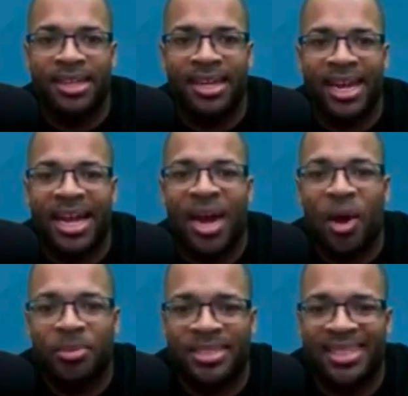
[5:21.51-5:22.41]
It
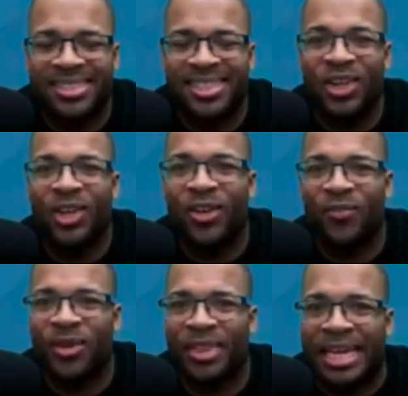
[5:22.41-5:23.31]
helps us to look
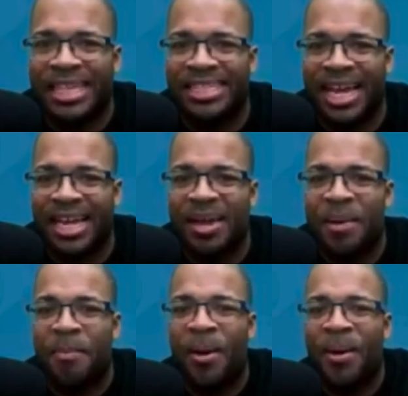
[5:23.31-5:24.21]
for things like
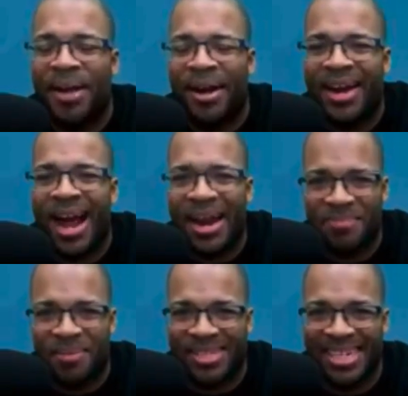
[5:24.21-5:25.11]
pulmonary
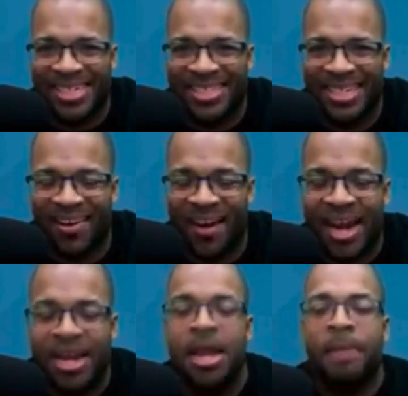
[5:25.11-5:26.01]
hypertension, all right?
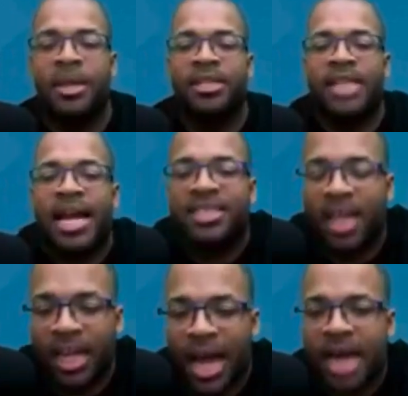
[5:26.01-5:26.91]
Because that's a
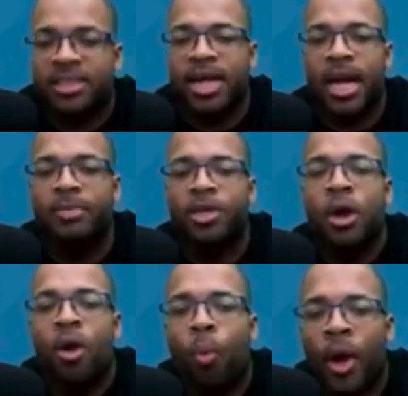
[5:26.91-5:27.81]
lot of times
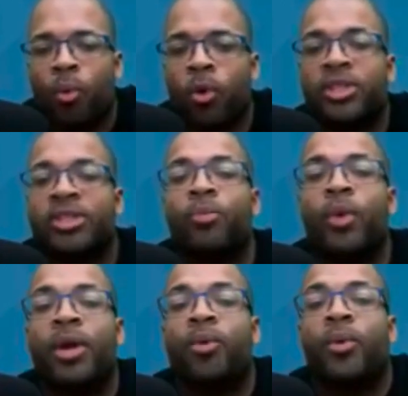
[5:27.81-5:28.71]
where we're
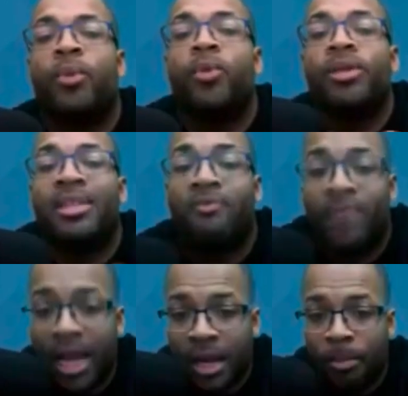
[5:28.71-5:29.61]
where we will
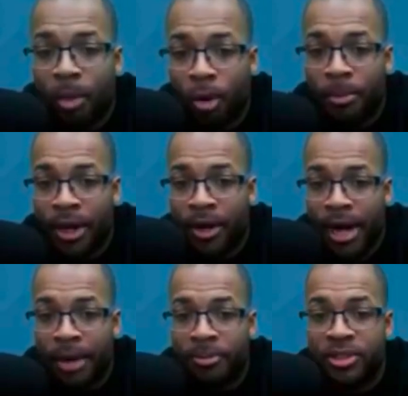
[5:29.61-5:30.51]
develop pulmonary
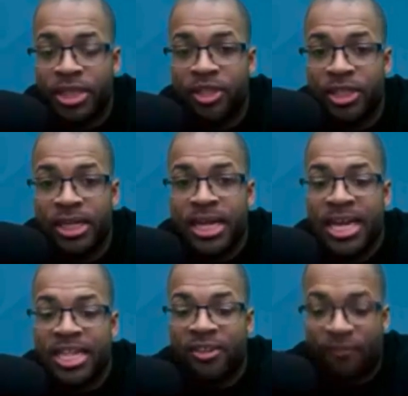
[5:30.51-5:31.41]
hypertension
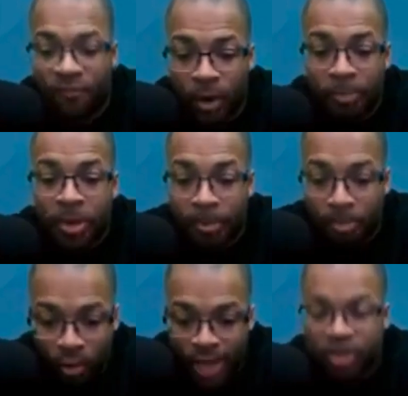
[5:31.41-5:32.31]
is from the
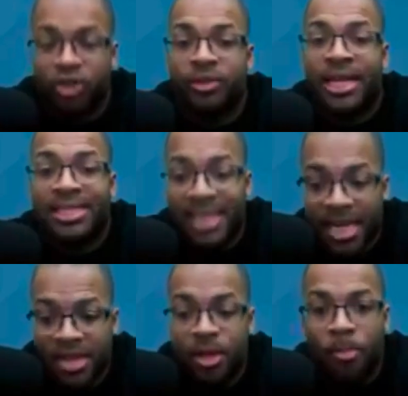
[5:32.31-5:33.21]
pressure that's
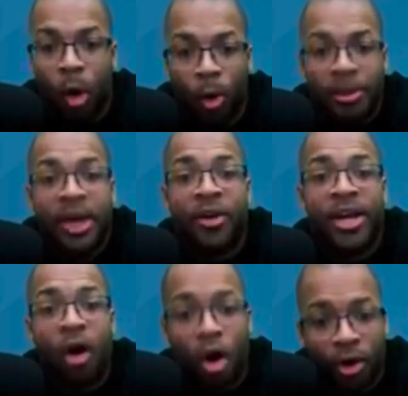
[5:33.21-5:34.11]
in the pulmonary
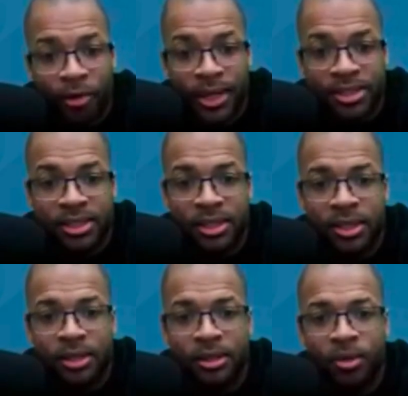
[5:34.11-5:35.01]
arteries.
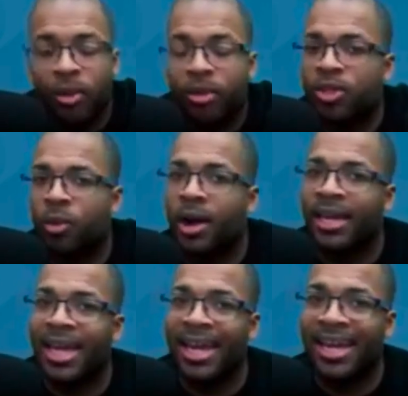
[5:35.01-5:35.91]
Well, the
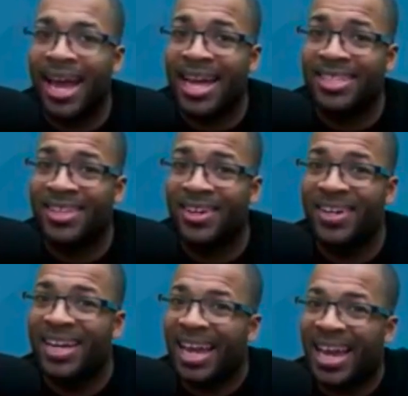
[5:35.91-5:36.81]
Swan-Ganz catheter,
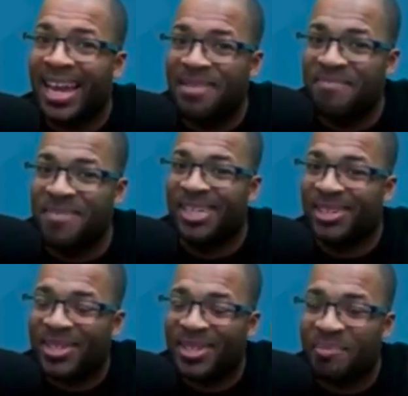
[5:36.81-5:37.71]
it
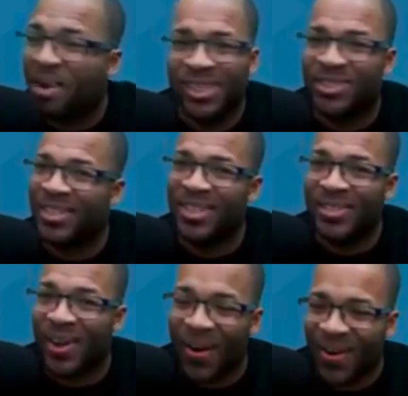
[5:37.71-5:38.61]
measures the pressure in those
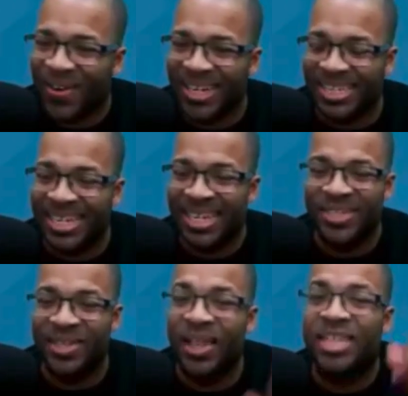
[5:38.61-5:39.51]
arteries.
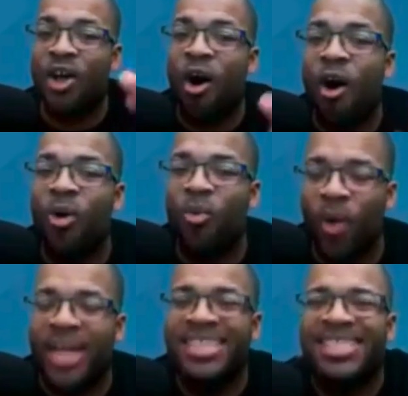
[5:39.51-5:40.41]
So that's
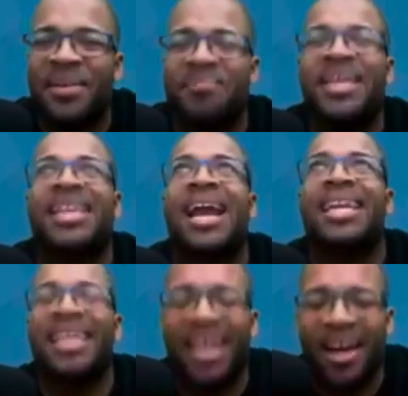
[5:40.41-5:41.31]
already something that I
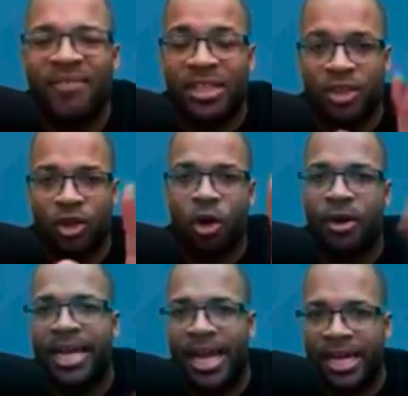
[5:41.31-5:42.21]
love. It's
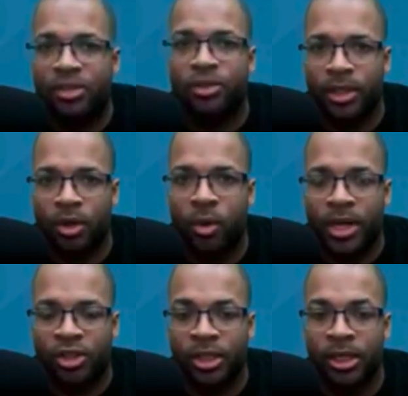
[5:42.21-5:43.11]
already answering the question.